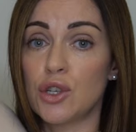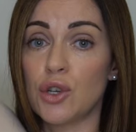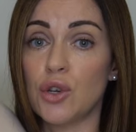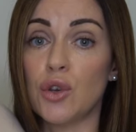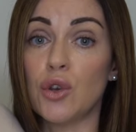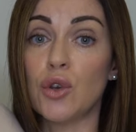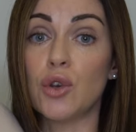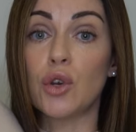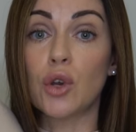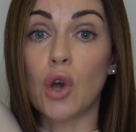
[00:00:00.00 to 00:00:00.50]

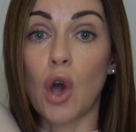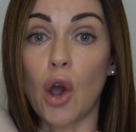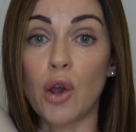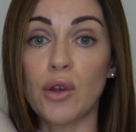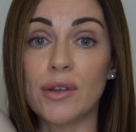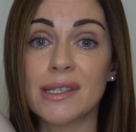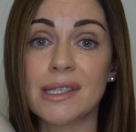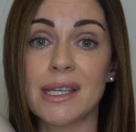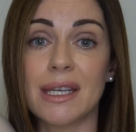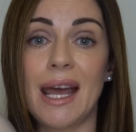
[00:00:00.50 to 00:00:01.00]
to
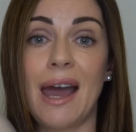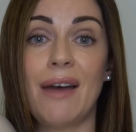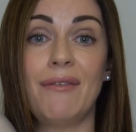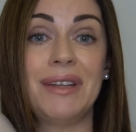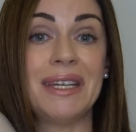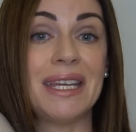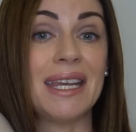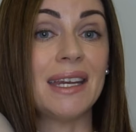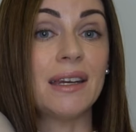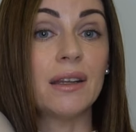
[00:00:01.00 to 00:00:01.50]
coats that have
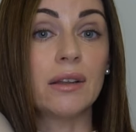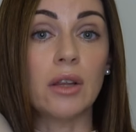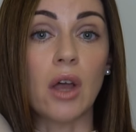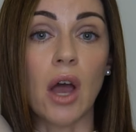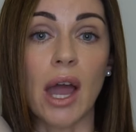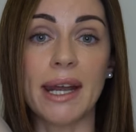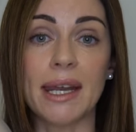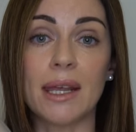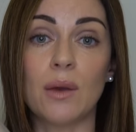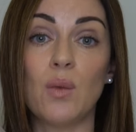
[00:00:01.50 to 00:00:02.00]
an inner
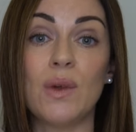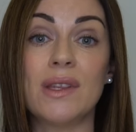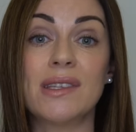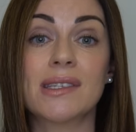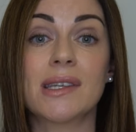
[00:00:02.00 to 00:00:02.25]
lining with